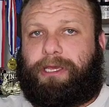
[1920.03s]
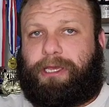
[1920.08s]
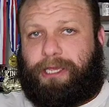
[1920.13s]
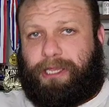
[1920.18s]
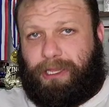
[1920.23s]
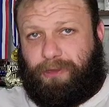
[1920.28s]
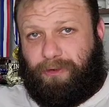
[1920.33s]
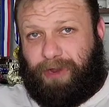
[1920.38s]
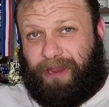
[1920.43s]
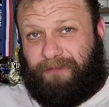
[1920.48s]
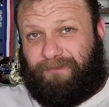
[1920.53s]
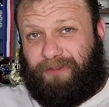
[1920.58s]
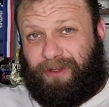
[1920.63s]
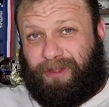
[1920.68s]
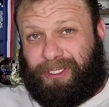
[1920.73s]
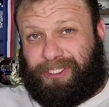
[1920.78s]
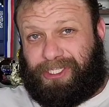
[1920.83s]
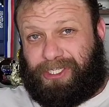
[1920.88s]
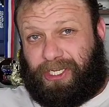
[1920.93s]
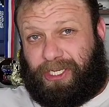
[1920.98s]
Then when I feel
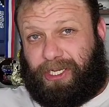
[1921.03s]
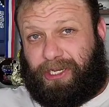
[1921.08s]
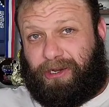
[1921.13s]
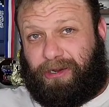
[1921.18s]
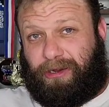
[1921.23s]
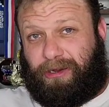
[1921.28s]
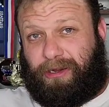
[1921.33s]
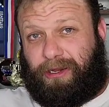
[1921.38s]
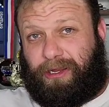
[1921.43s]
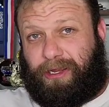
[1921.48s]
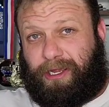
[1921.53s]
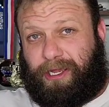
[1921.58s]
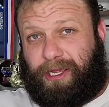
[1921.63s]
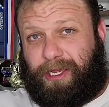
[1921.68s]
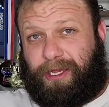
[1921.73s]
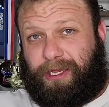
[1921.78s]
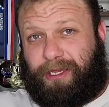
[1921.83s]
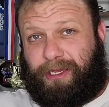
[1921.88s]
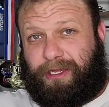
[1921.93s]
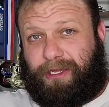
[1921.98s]
it's secure,
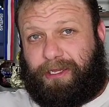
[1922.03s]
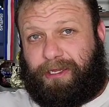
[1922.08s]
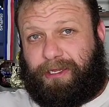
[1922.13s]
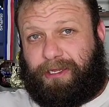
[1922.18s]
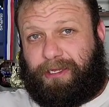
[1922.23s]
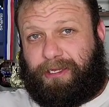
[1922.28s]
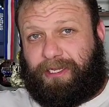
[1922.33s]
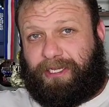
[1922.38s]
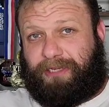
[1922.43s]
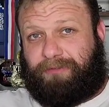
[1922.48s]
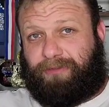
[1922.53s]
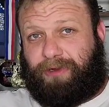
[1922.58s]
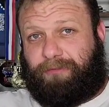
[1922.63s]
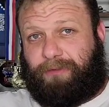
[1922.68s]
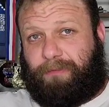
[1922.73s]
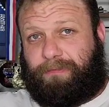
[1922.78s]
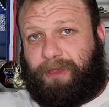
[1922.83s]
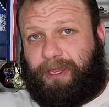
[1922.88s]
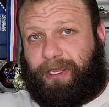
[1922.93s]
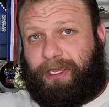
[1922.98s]
bring my
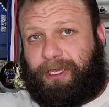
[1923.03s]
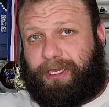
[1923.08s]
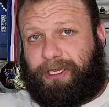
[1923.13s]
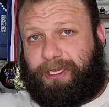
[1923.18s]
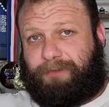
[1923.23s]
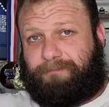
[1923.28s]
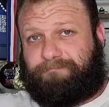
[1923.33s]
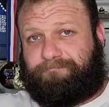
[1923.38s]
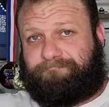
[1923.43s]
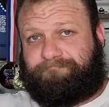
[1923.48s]
pinky up,